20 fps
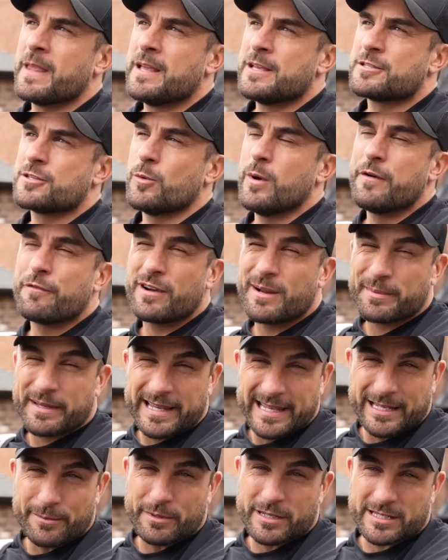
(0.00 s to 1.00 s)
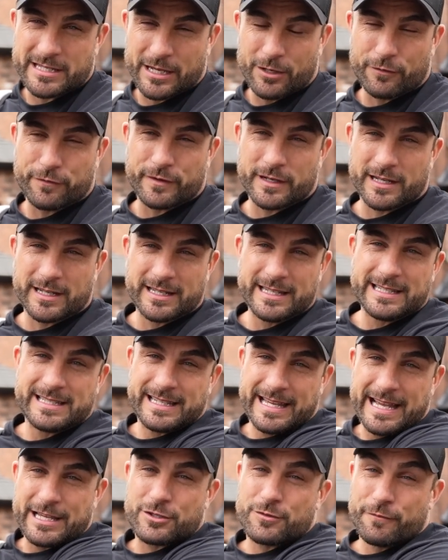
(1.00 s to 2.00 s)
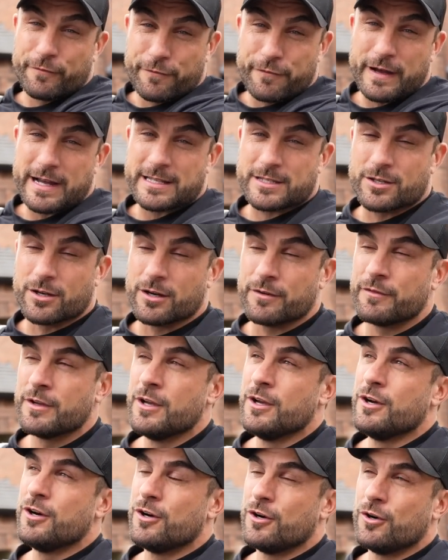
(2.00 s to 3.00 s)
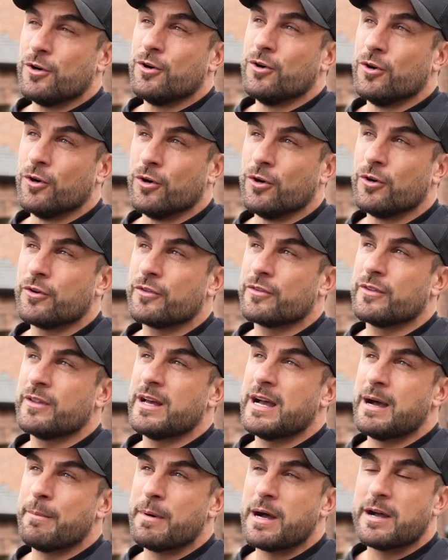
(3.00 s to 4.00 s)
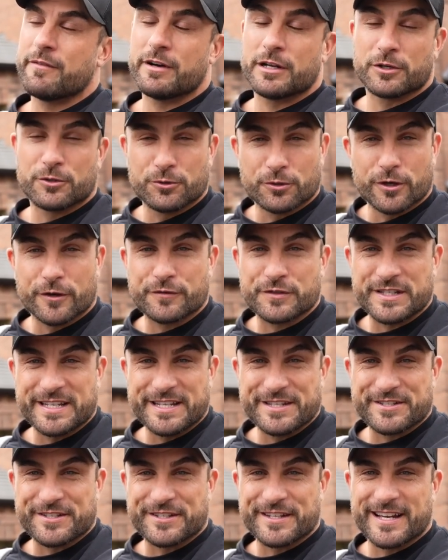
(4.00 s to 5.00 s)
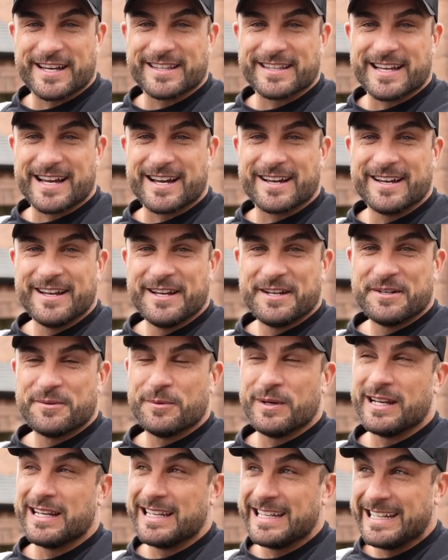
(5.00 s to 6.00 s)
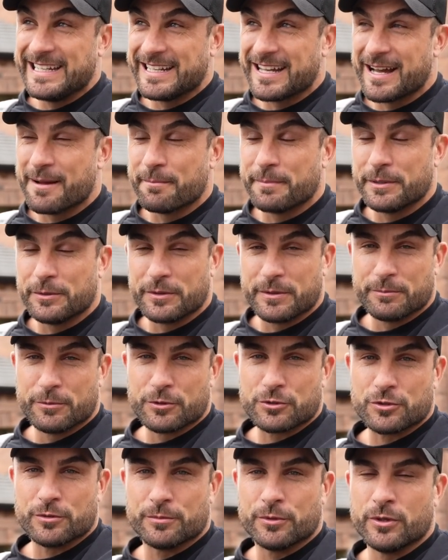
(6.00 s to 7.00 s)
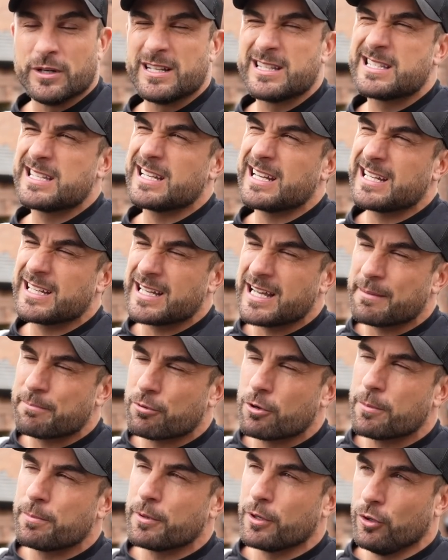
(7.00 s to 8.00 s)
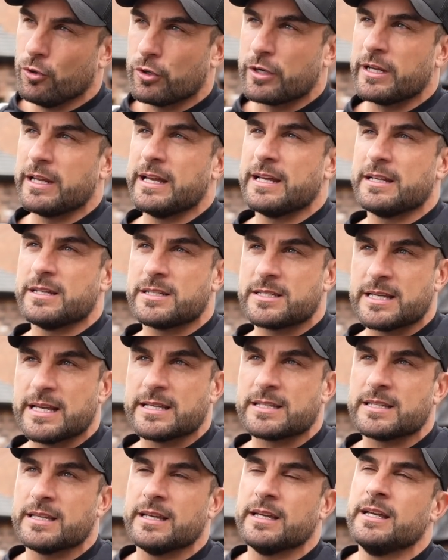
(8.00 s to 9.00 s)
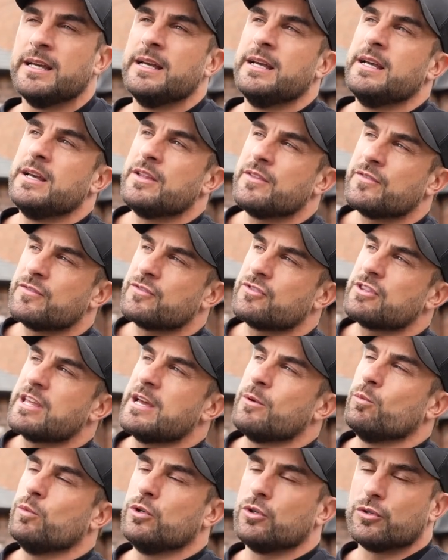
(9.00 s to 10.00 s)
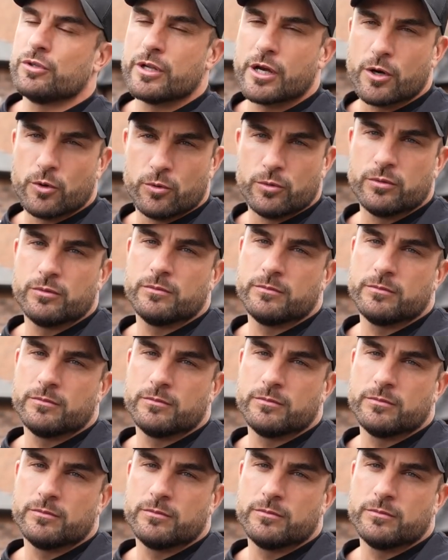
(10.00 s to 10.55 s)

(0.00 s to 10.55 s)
So whether I'm kidding myself and I need to get some fat off, or I might have had a good off season and that we're leaner and building muscle, but until I proper look at it and assess it, then we'll know